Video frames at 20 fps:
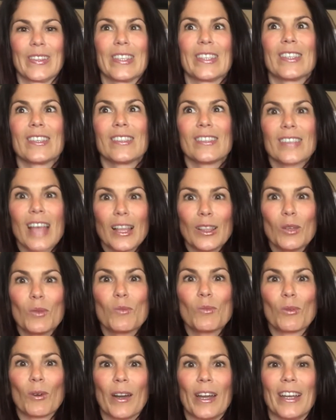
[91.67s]

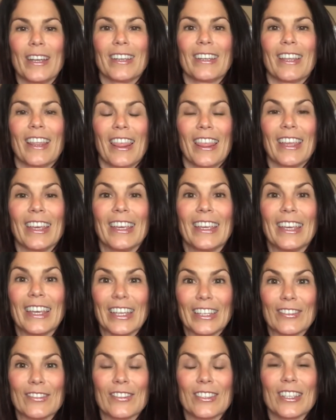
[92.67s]
Celebrate the
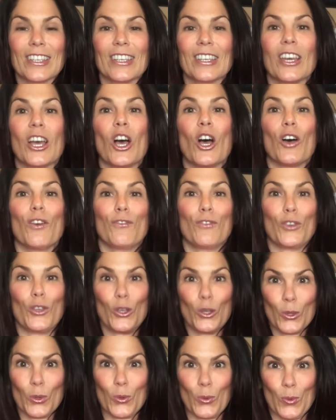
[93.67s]
gift of
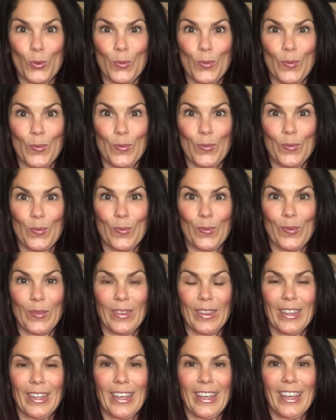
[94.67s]
you.
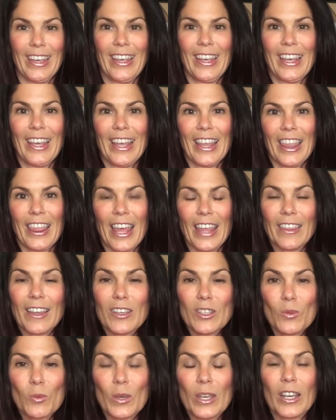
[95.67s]
Then
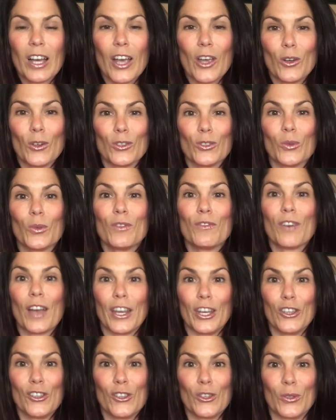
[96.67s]
last week, I also
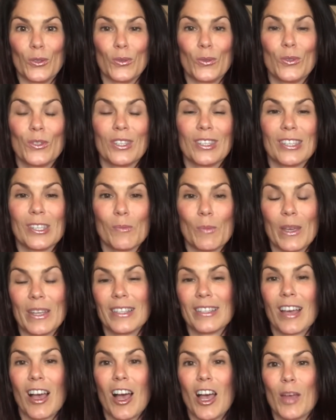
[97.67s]
invited you to
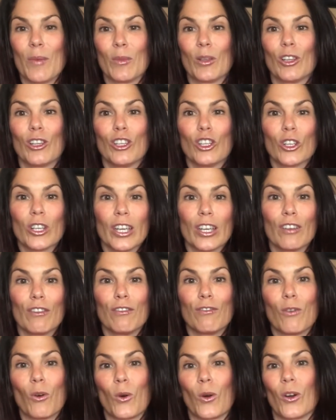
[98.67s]
spend time looking
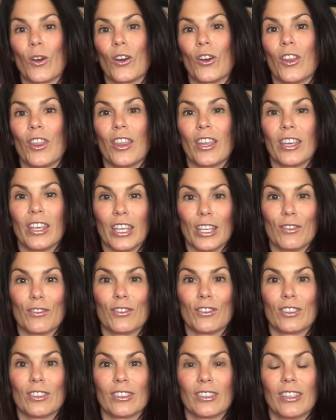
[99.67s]
for the
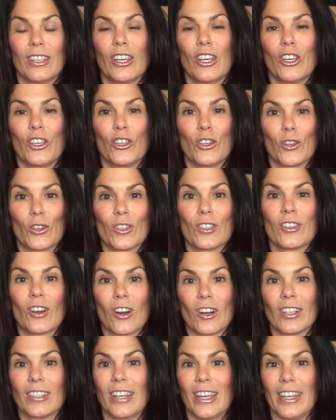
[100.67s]
gifts your
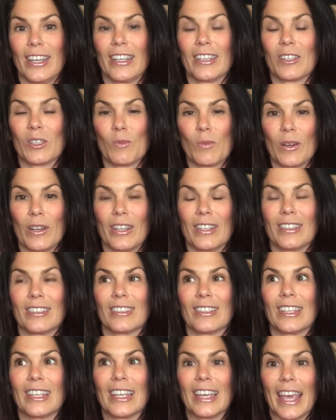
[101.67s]
dark night
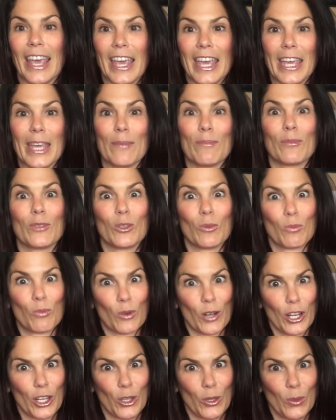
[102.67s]
experience came to
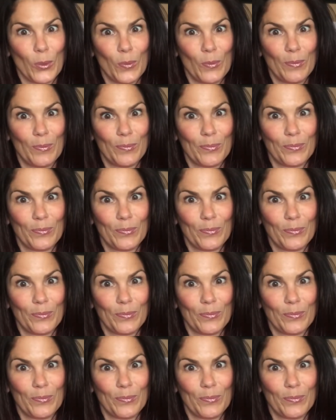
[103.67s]
bring you.